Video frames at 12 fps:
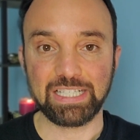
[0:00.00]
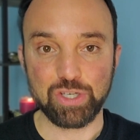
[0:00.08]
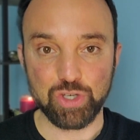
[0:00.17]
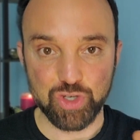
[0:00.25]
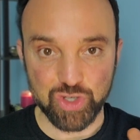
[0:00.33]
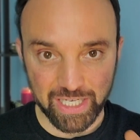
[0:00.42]

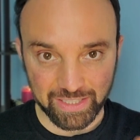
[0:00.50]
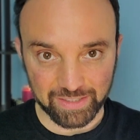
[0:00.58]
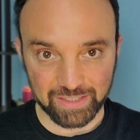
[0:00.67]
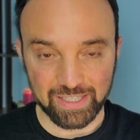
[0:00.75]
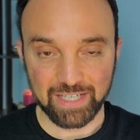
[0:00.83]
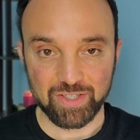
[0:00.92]

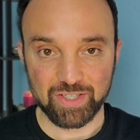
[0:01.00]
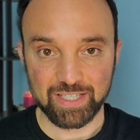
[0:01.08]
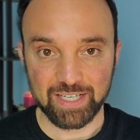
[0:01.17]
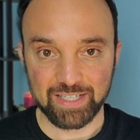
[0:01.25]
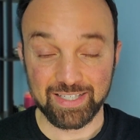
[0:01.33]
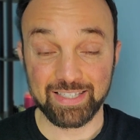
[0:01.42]
gentler
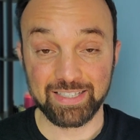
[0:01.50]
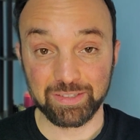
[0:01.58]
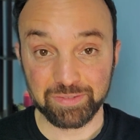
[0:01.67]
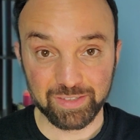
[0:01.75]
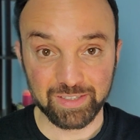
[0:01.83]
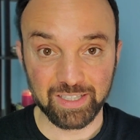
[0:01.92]
exercises done
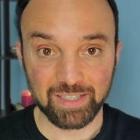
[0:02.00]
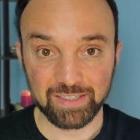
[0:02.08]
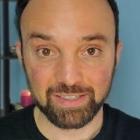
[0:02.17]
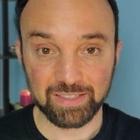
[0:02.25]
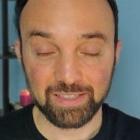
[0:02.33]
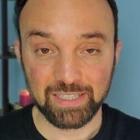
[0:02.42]
for
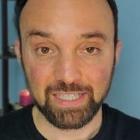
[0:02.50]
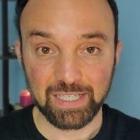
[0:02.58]
longer